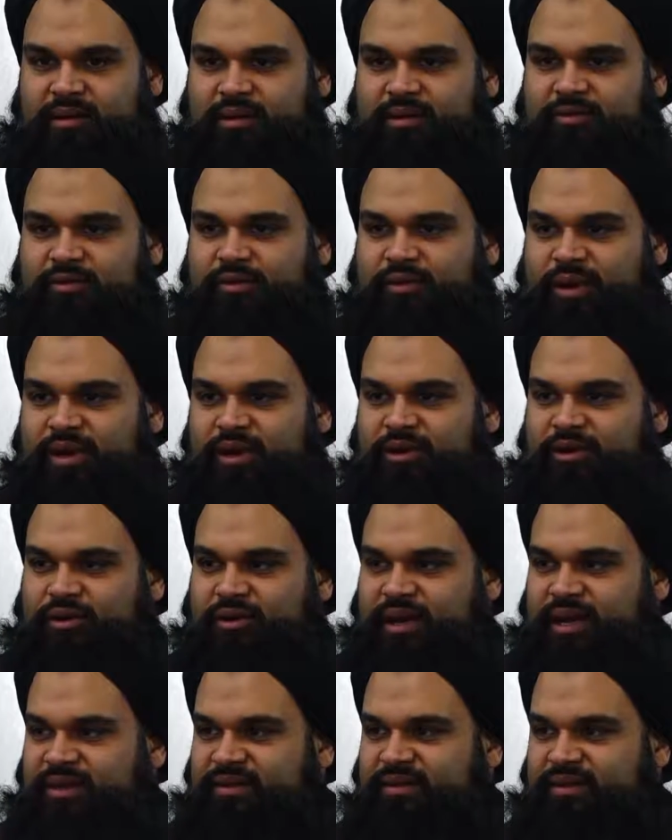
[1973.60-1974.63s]
If you want to know,
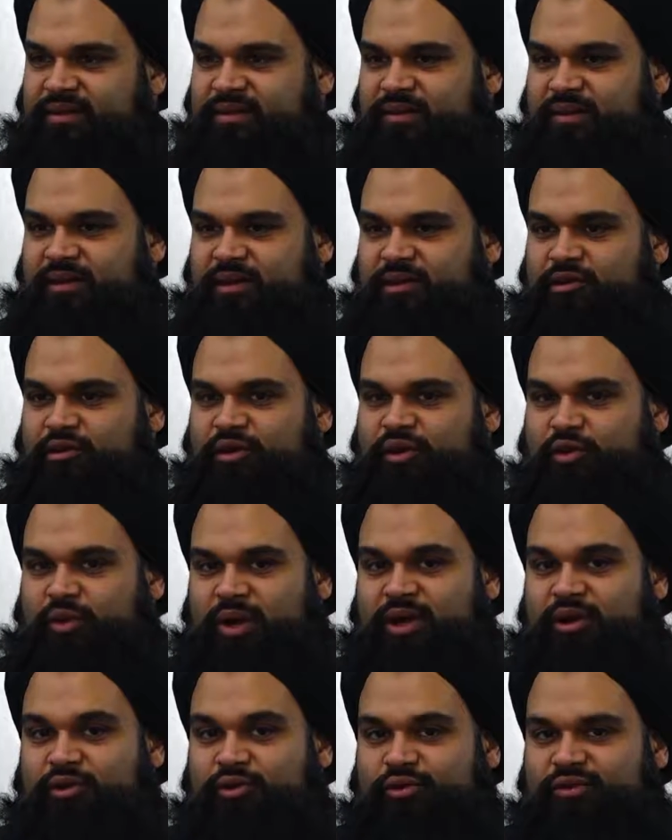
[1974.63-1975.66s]
right? So you
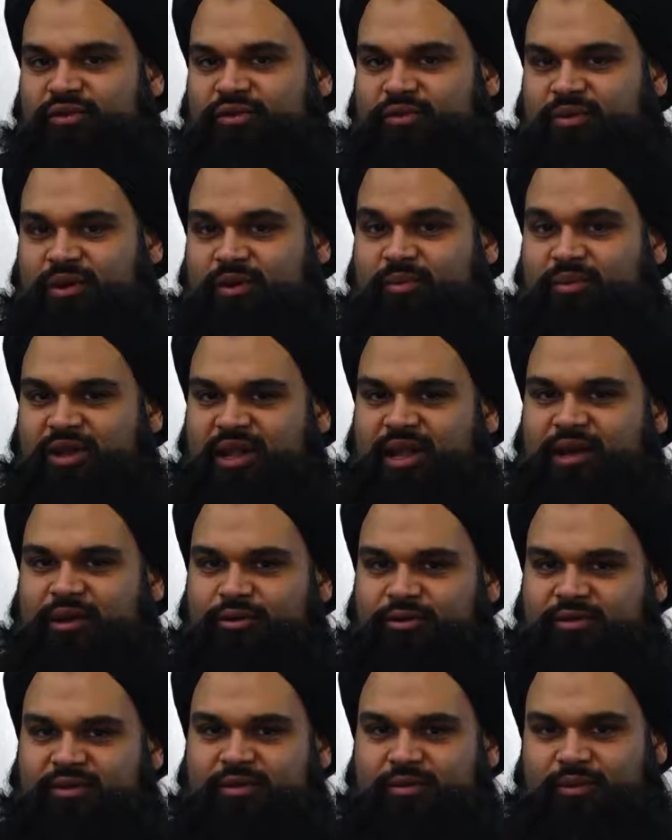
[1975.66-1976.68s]
want to know who's the real mullah,
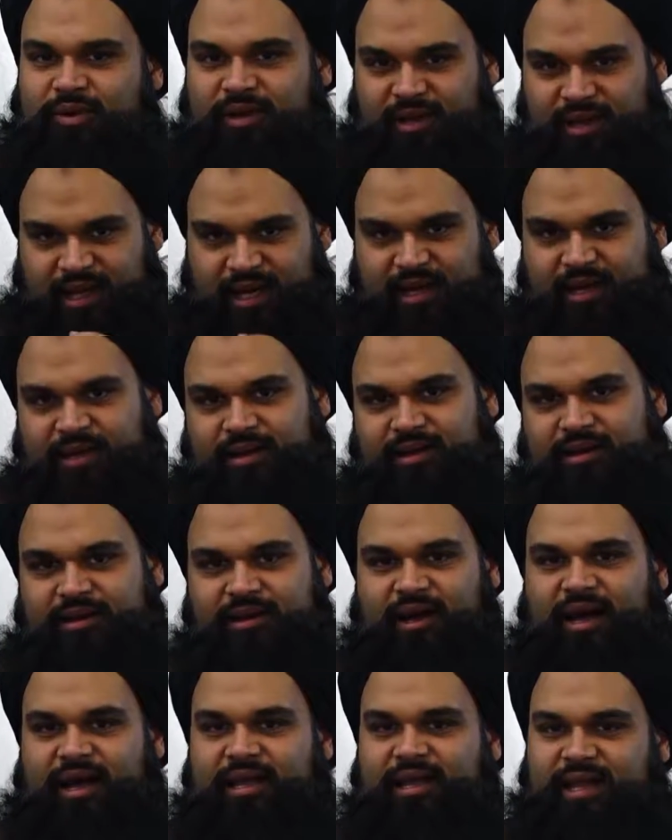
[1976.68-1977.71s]
who's the real like
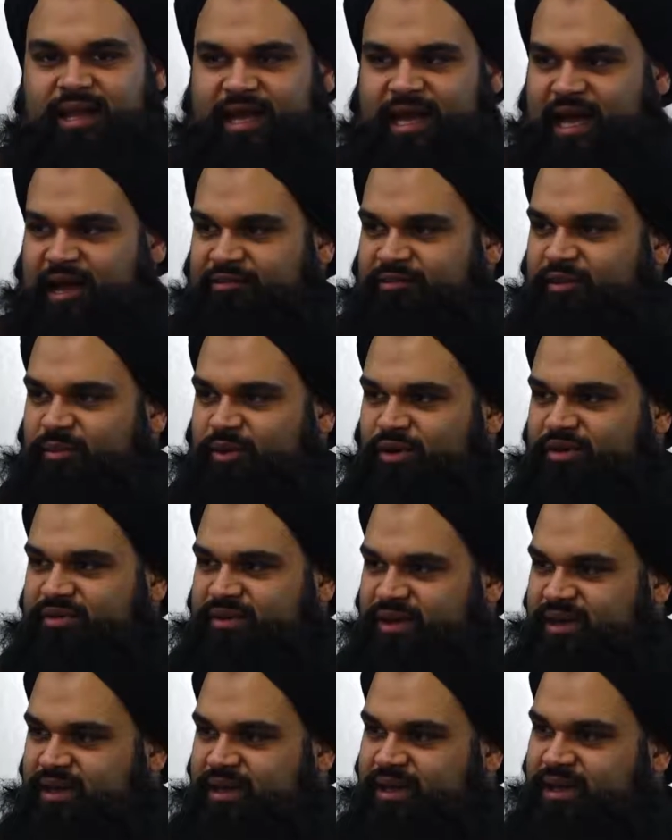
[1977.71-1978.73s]
Don, like Alpha
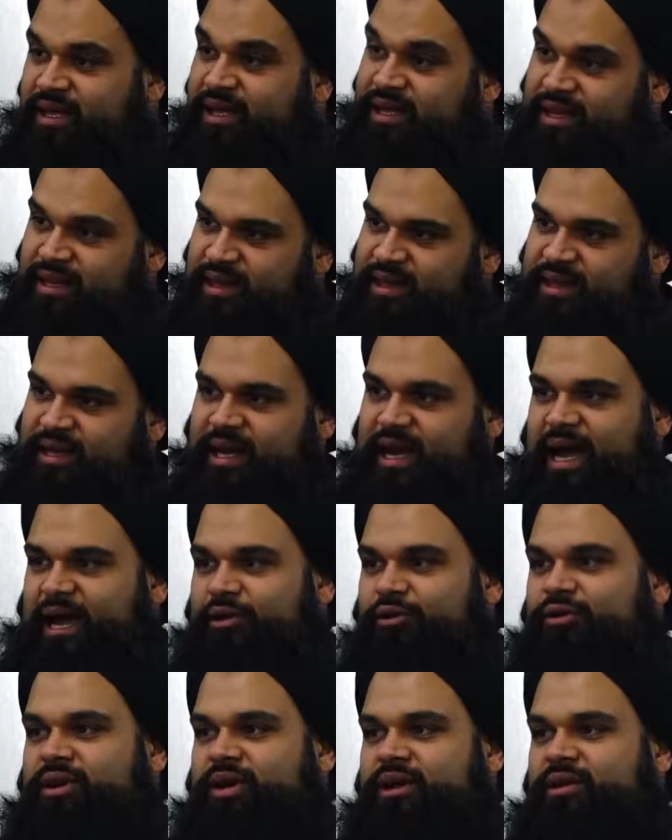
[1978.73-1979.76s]
Molvi, the guy
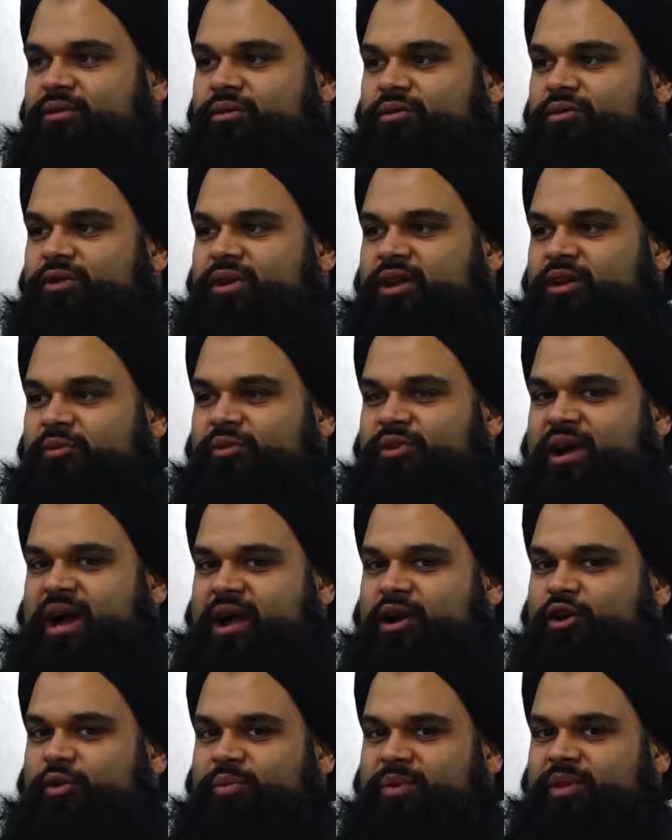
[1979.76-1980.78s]
who can
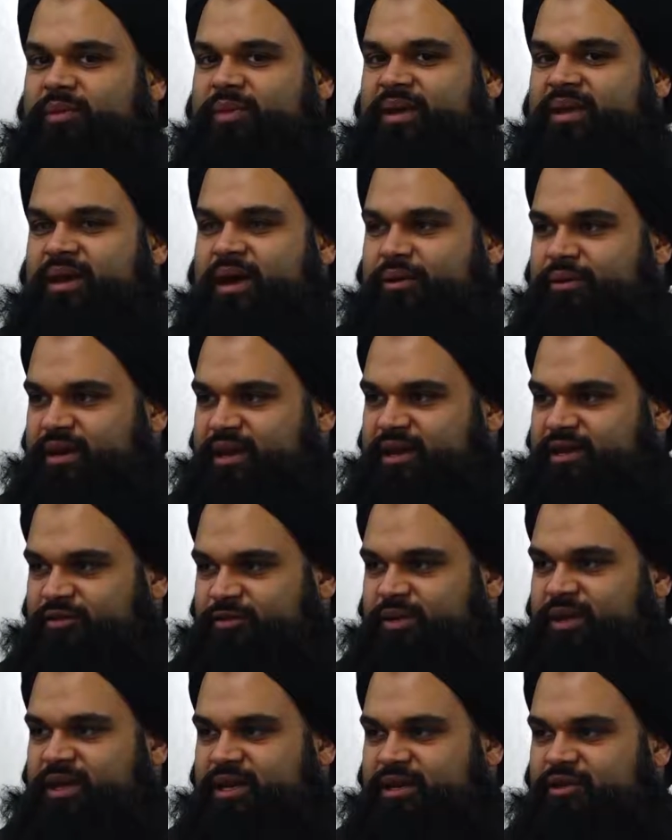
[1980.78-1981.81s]
crack open the Baydawi and
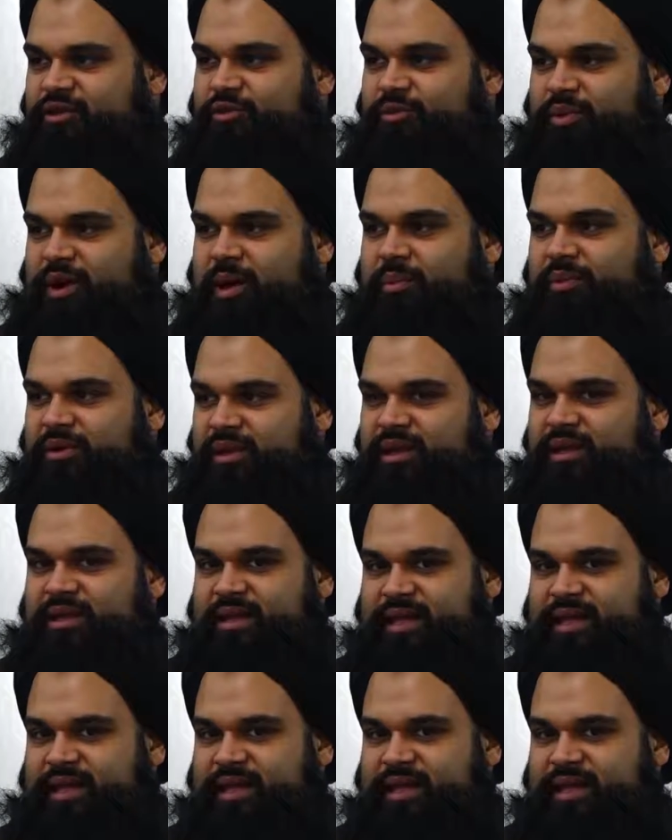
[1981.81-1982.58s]
explain it to you properly.